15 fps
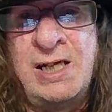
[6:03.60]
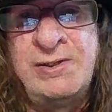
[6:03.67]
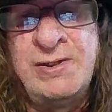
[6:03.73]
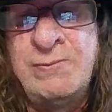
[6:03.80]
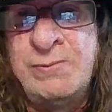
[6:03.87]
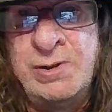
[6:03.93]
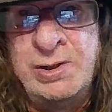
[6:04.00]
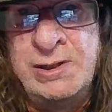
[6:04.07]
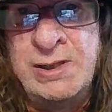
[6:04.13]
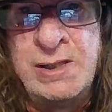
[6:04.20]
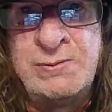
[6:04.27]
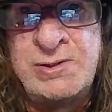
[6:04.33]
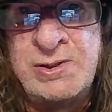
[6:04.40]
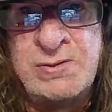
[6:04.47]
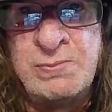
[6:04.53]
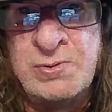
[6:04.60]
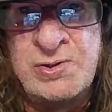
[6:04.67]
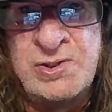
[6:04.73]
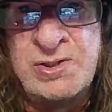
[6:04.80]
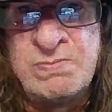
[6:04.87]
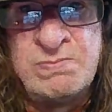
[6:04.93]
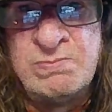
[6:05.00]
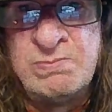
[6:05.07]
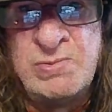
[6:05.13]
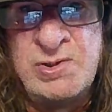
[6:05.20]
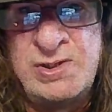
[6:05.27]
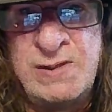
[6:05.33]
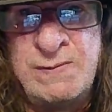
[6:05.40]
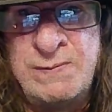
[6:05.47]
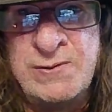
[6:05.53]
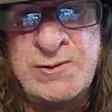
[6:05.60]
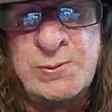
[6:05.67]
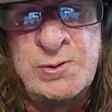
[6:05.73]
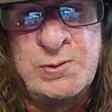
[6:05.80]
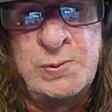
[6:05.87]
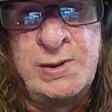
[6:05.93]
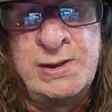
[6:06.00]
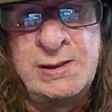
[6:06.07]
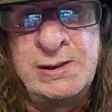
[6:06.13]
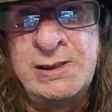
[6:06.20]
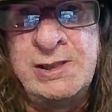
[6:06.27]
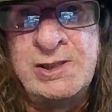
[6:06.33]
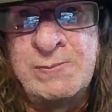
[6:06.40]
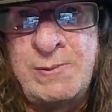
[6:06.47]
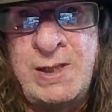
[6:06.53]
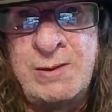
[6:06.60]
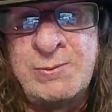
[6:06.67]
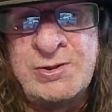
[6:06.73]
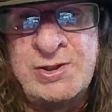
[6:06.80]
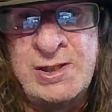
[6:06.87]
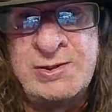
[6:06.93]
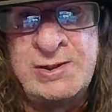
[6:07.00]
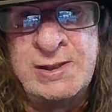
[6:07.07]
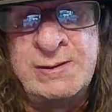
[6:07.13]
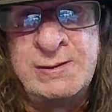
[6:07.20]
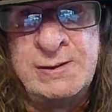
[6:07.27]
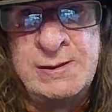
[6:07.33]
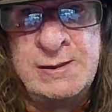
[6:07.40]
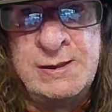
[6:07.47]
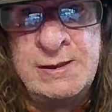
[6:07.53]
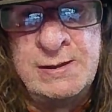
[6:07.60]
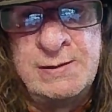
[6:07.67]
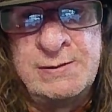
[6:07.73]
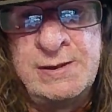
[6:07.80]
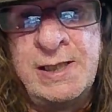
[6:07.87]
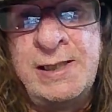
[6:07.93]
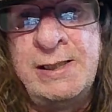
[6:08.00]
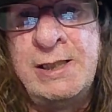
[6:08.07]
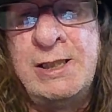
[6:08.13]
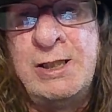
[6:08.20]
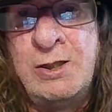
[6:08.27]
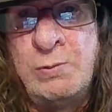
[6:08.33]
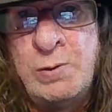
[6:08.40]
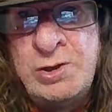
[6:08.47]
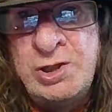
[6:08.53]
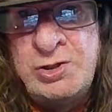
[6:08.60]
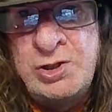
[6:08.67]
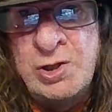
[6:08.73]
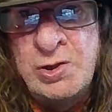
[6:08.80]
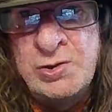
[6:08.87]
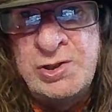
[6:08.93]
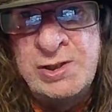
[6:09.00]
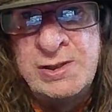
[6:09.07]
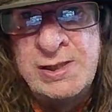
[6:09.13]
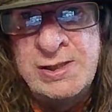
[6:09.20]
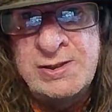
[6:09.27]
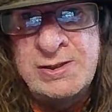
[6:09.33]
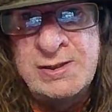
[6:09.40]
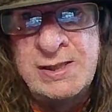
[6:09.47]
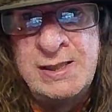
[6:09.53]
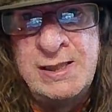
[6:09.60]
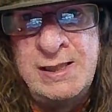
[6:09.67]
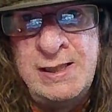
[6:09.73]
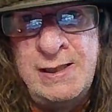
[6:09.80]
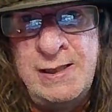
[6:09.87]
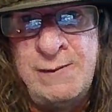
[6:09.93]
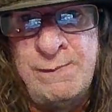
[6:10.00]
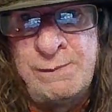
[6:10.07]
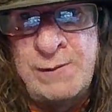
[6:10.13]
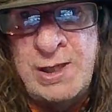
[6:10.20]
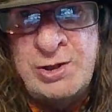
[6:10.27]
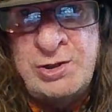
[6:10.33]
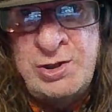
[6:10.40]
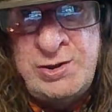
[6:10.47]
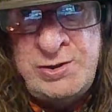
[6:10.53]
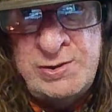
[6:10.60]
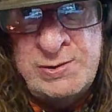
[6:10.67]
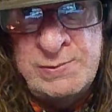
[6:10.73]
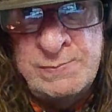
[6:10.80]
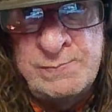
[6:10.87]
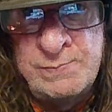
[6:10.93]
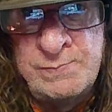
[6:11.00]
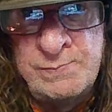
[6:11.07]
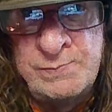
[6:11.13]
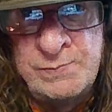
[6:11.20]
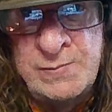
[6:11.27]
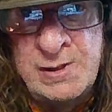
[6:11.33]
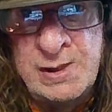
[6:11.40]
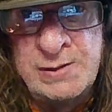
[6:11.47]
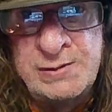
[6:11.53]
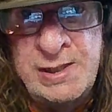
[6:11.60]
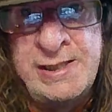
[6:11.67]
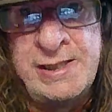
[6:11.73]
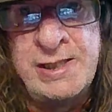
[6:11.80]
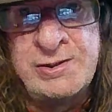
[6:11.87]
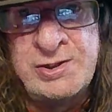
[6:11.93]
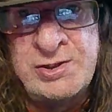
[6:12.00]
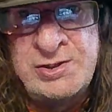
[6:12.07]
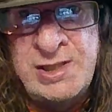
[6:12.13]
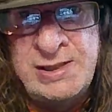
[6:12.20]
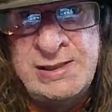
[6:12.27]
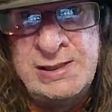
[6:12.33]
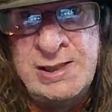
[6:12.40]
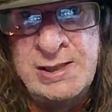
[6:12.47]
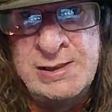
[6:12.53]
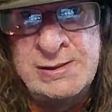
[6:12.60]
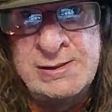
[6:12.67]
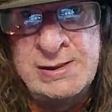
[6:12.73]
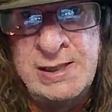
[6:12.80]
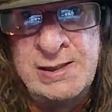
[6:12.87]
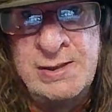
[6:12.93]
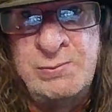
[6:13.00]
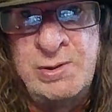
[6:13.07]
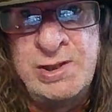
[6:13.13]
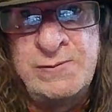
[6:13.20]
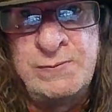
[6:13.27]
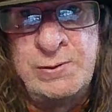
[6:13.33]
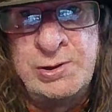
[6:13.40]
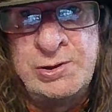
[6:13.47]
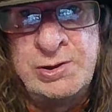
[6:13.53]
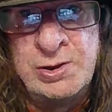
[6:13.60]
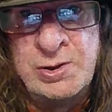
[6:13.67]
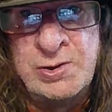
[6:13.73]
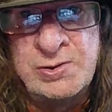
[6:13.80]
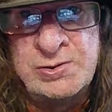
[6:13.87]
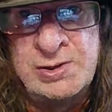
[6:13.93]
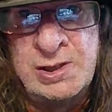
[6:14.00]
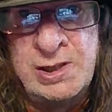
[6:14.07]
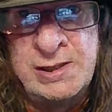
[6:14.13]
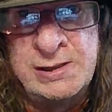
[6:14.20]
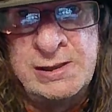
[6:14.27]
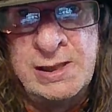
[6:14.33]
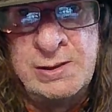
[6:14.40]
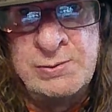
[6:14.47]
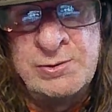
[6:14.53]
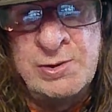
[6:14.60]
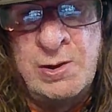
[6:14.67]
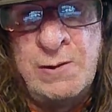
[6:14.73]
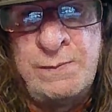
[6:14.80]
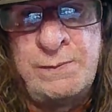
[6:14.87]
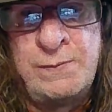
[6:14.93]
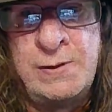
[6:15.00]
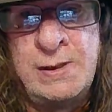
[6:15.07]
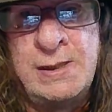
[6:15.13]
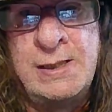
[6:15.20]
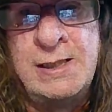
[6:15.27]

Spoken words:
I didn't really notice much difference between each power setting. Okay, when you're charging this, it flashes, then it gets a steady light, and then when it's fully charged, the light goes off.